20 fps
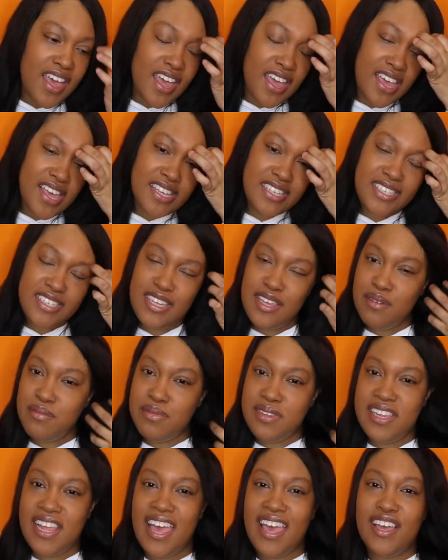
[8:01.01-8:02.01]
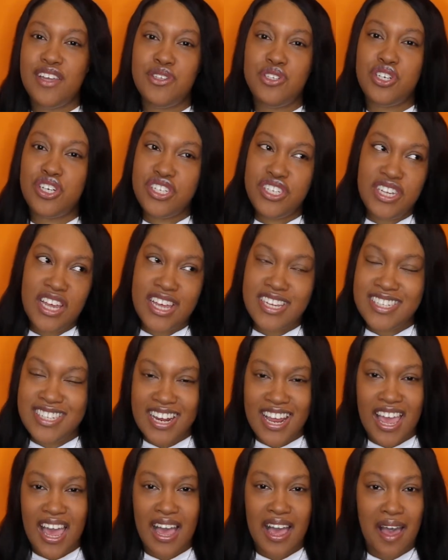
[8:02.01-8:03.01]
It seems like just
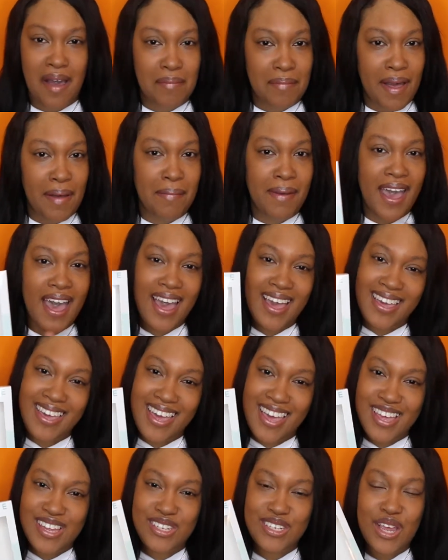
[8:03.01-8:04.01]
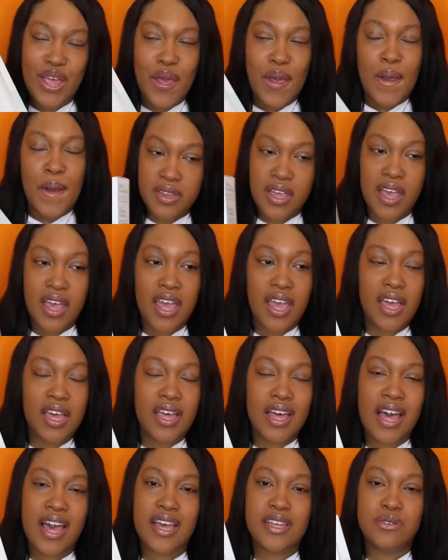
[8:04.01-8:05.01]
yesterday I got my package. And
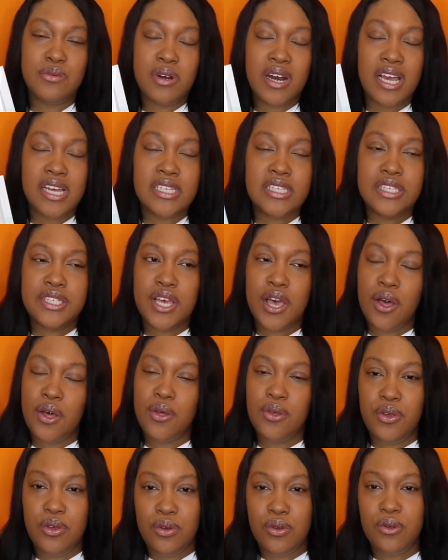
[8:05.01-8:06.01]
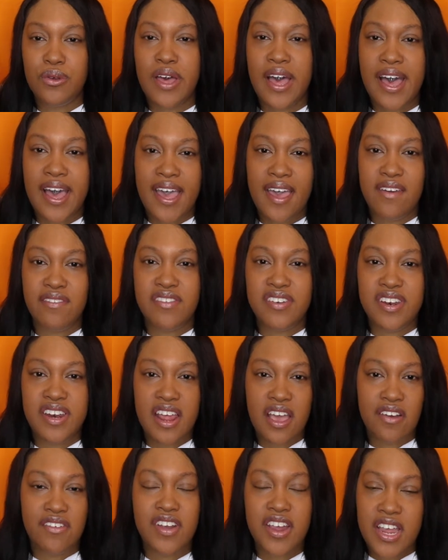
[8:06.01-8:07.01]
guys, when I tell you, I've
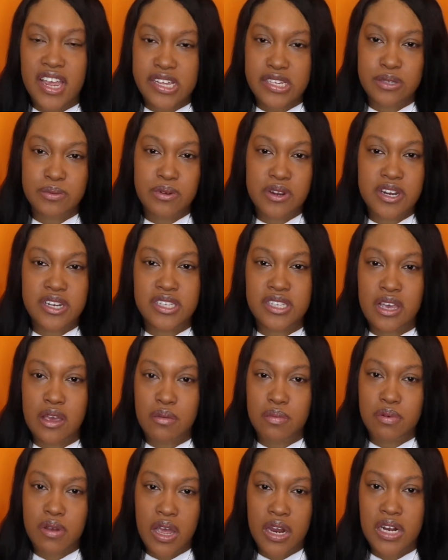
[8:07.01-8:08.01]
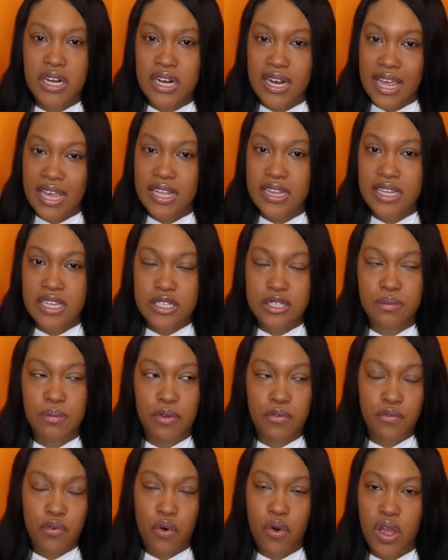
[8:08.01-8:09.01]
never experienced a product like this
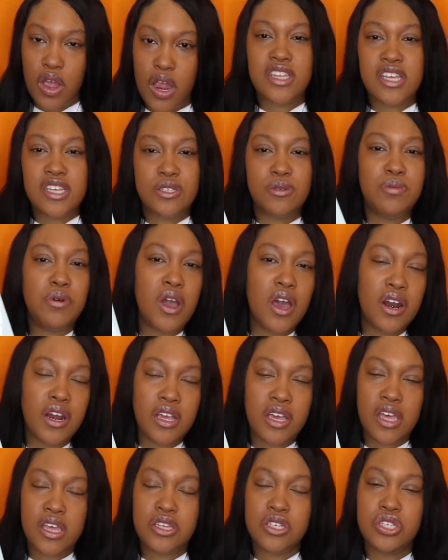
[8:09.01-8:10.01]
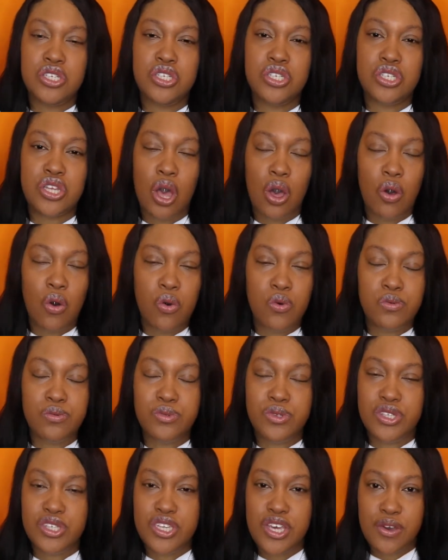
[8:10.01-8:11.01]
before. This product is
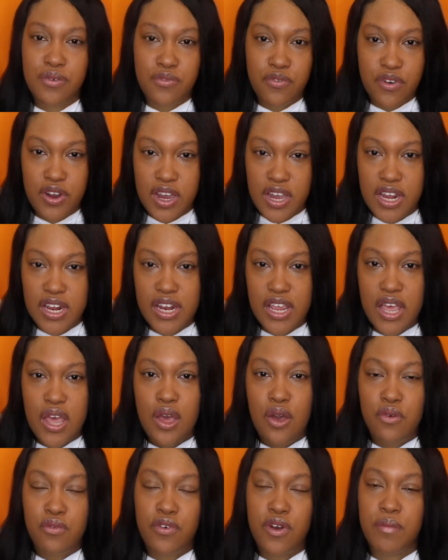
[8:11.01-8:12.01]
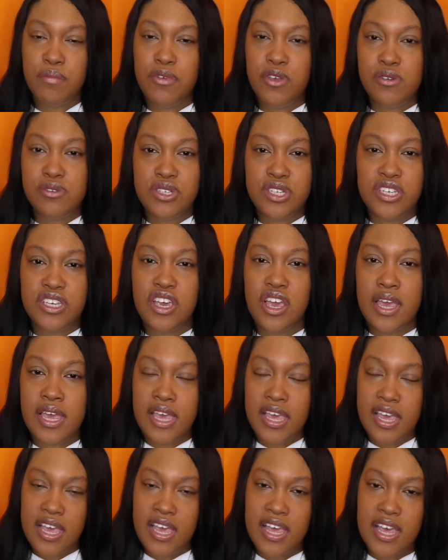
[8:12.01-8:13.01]
so different from using your
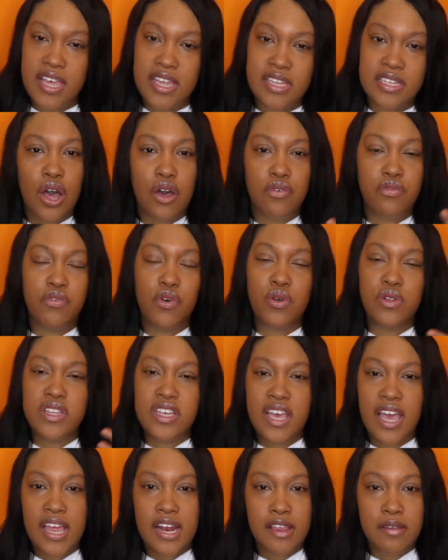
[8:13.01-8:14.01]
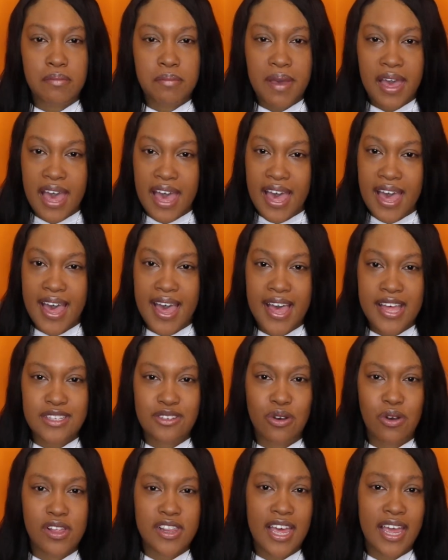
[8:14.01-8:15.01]
hand, exfoliating
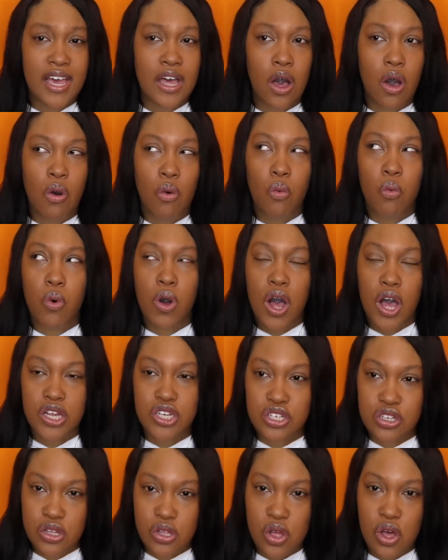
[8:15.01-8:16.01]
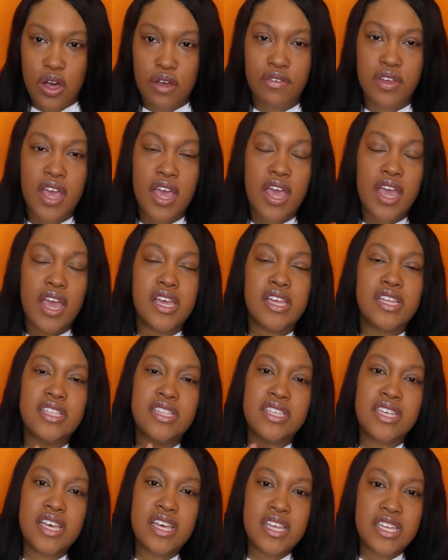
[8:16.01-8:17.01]
pads, or like a washcloth.
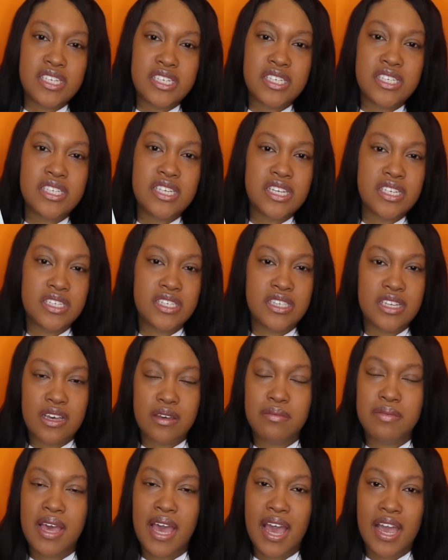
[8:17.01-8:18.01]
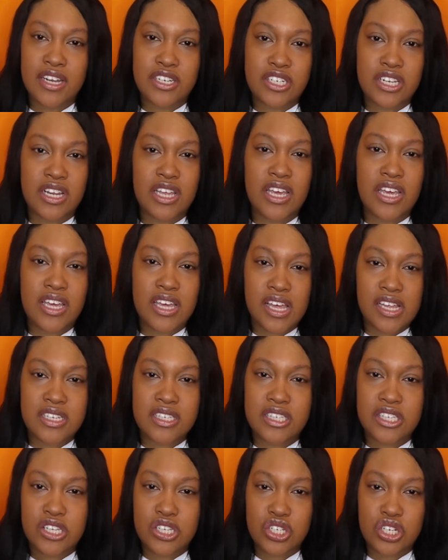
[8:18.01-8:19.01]
This system actually
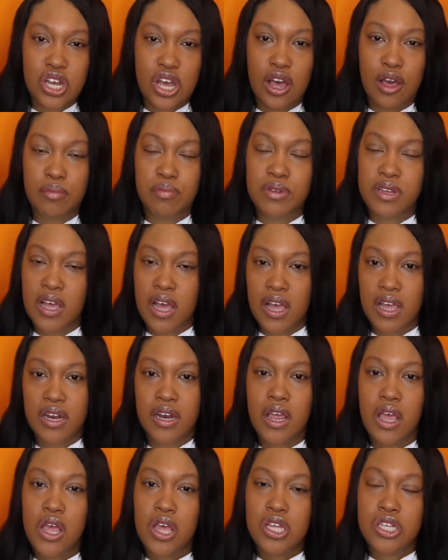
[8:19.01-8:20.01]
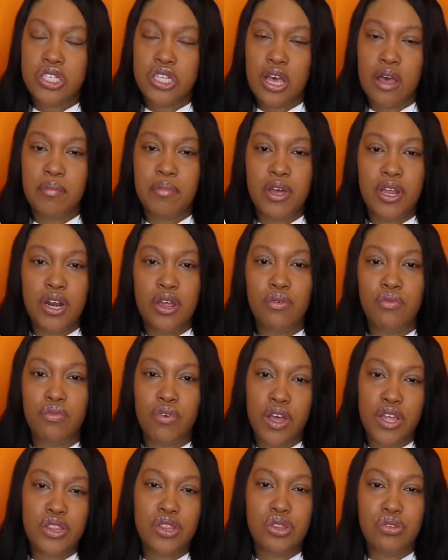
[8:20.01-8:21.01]
gets the job done. So I'm going to
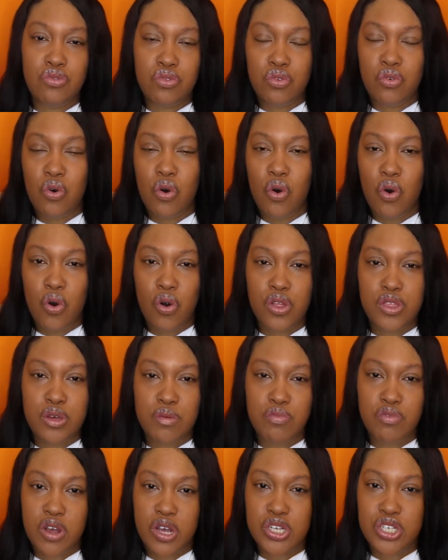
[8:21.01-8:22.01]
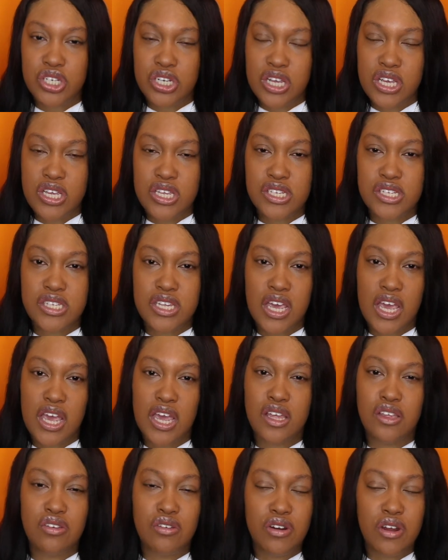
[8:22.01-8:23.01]
run through all the brushes
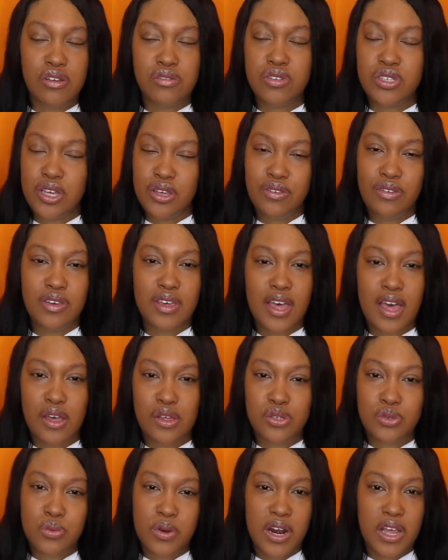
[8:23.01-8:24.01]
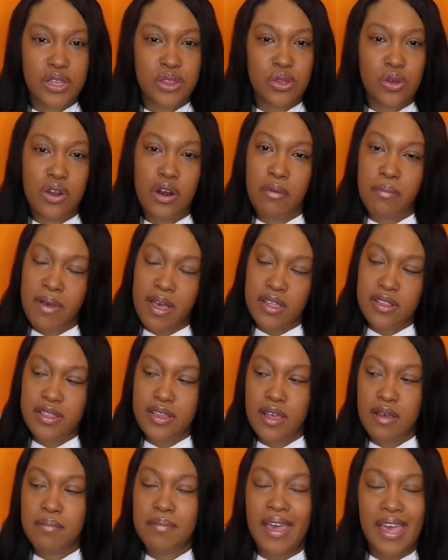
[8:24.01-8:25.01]
and, you know, tell you guys what I thought about
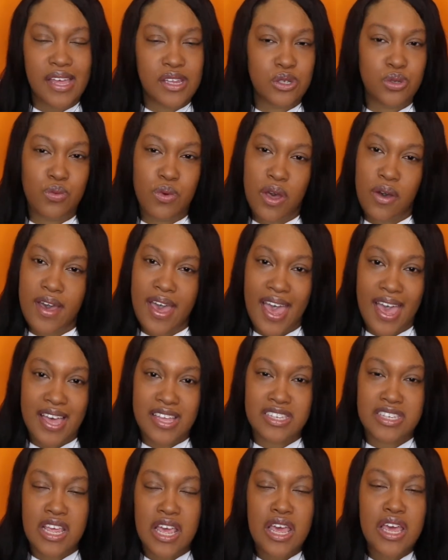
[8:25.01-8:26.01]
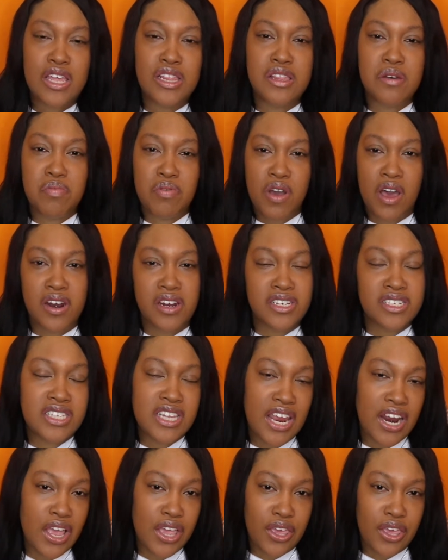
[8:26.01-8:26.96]
them as well as the products that I